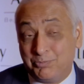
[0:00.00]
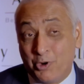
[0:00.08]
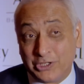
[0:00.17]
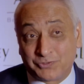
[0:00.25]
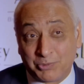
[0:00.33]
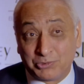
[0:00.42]

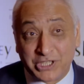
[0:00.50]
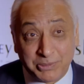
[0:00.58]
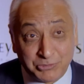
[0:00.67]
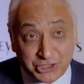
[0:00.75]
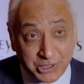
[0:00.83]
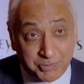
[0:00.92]
boys from
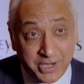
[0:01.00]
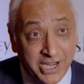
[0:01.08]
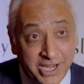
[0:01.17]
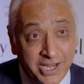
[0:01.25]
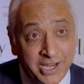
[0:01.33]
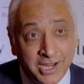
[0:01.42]
Team
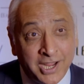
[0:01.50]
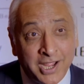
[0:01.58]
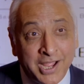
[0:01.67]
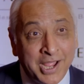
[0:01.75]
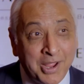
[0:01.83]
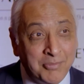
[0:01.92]
GB,
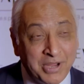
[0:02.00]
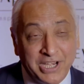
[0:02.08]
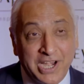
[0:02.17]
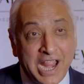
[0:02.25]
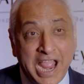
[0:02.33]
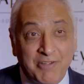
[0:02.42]
I
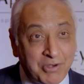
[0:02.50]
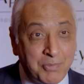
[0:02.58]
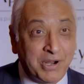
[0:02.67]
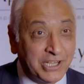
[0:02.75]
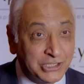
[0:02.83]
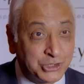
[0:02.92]
mean,
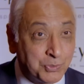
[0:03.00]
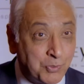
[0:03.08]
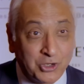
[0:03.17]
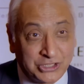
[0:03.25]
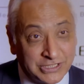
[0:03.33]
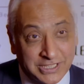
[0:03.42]
everybody
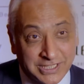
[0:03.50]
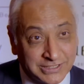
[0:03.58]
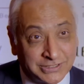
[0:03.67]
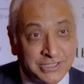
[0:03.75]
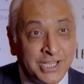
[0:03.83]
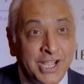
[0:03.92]
supported
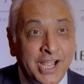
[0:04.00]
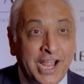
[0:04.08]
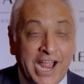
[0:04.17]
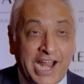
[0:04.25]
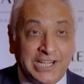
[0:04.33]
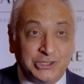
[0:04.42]
us
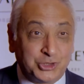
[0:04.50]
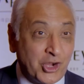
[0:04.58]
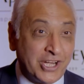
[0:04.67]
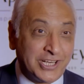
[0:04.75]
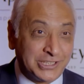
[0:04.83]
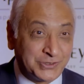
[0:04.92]
and
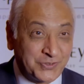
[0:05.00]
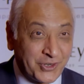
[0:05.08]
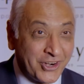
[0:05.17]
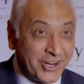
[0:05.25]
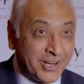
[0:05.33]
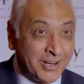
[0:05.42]
joined us
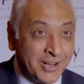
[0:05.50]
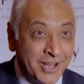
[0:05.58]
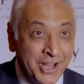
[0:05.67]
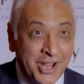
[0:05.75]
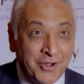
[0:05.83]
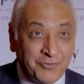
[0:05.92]
for a
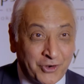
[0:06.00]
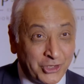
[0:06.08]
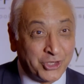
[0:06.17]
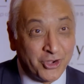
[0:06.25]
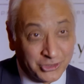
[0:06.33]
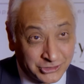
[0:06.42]

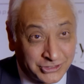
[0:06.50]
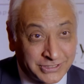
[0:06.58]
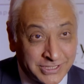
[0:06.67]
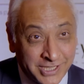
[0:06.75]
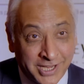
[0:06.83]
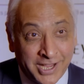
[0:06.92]

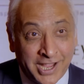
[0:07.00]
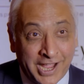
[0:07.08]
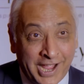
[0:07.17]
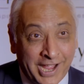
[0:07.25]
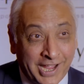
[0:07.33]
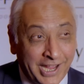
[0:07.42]
toast.
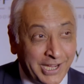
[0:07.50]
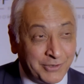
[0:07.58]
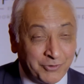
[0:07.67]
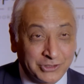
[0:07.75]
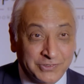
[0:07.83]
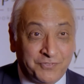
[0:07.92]

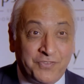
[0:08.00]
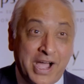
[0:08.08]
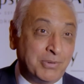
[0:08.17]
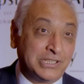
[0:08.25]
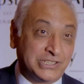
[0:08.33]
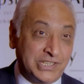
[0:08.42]
It was a
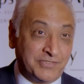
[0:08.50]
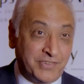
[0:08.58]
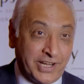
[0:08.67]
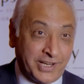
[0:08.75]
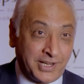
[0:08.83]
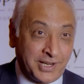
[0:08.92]
fabulous
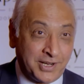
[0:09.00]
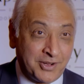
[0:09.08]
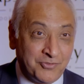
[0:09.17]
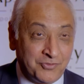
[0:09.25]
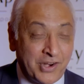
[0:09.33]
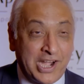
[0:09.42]
evening.
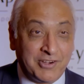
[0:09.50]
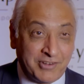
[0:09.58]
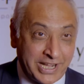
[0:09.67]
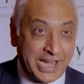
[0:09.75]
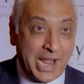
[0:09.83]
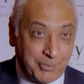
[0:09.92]
Very,
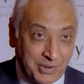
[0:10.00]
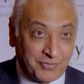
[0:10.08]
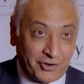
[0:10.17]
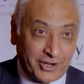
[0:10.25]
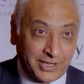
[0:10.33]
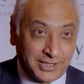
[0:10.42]
very happy
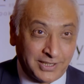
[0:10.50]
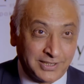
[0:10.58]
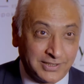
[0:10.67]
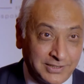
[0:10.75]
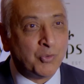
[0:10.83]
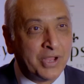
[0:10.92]
for it.
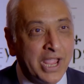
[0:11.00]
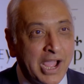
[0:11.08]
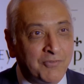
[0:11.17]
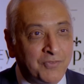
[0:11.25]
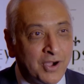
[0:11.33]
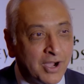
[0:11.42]
We
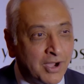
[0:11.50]
have